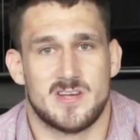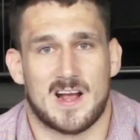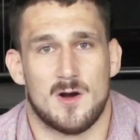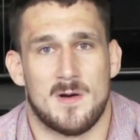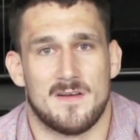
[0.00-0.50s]

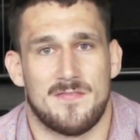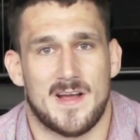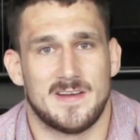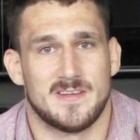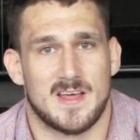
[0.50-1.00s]
Check out my
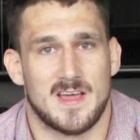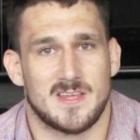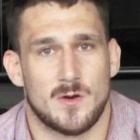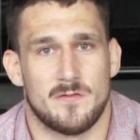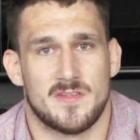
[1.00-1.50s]
fight at
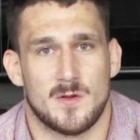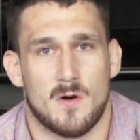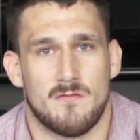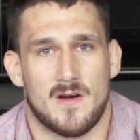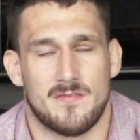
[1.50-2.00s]
UFC
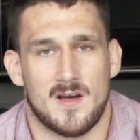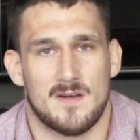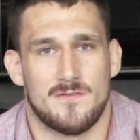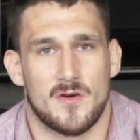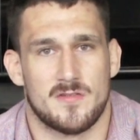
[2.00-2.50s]

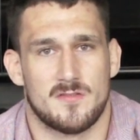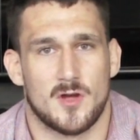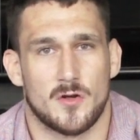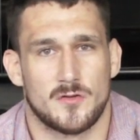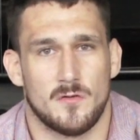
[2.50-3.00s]
155 versus
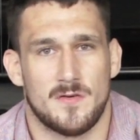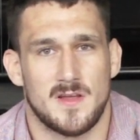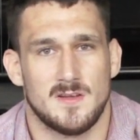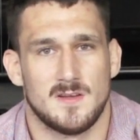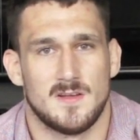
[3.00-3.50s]
Todd
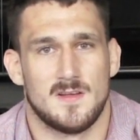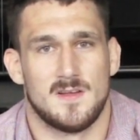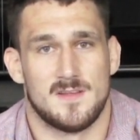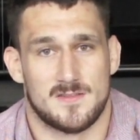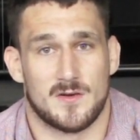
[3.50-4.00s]
Duffee,
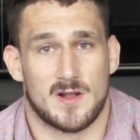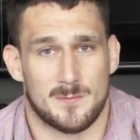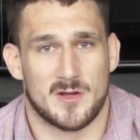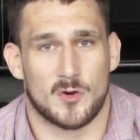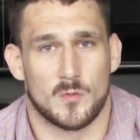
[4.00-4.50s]
so it'll
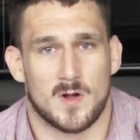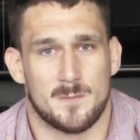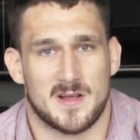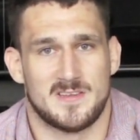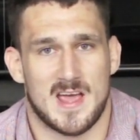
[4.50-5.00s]
be a good one,
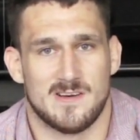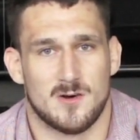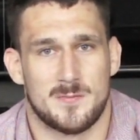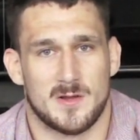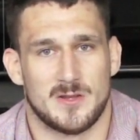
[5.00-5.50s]
it'll be a tear
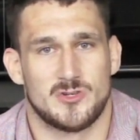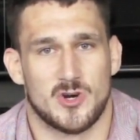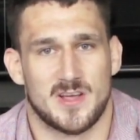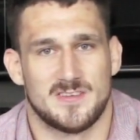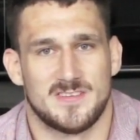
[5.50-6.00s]
up, you'll
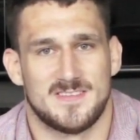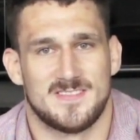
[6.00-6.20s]
enjoy it.